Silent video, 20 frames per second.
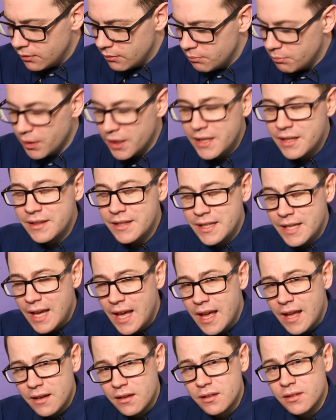But in the
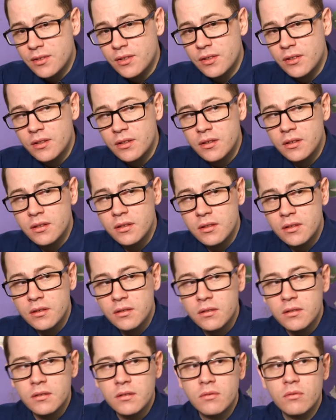end,
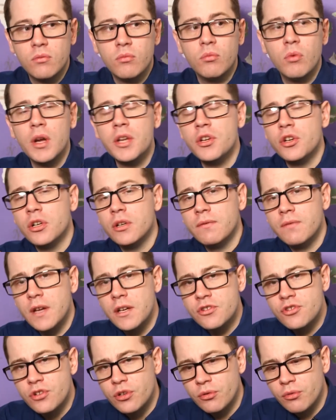when your
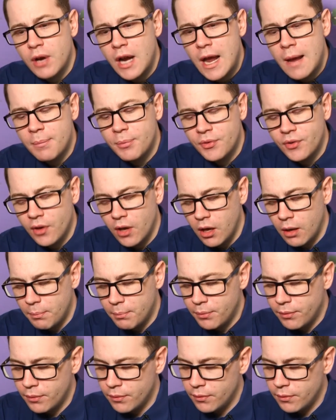adventure wraps up,